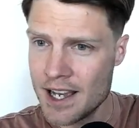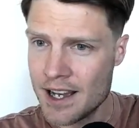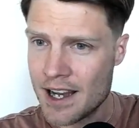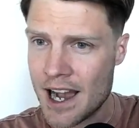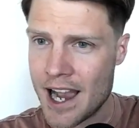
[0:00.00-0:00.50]

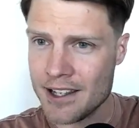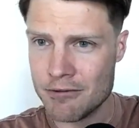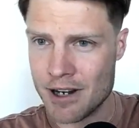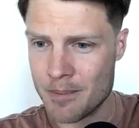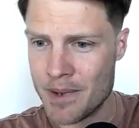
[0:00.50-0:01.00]
Highly
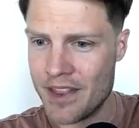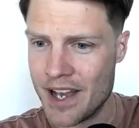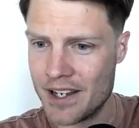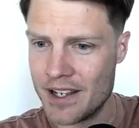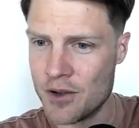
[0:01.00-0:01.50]
recommend that
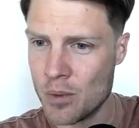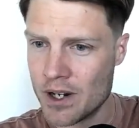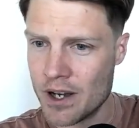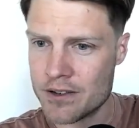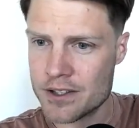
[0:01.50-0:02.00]
if you want to
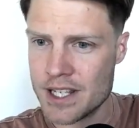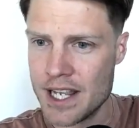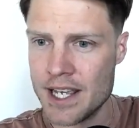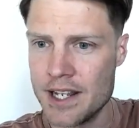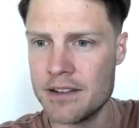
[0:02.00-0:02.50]

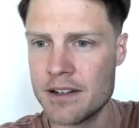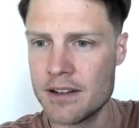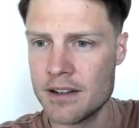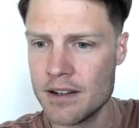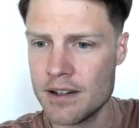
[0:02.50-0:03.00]
understand
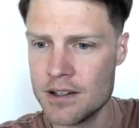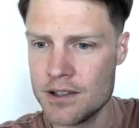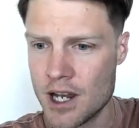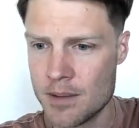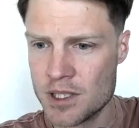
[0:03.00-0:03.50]

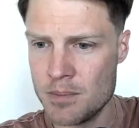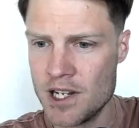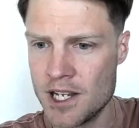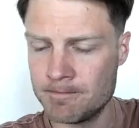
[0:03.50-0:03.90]
jobs to be done.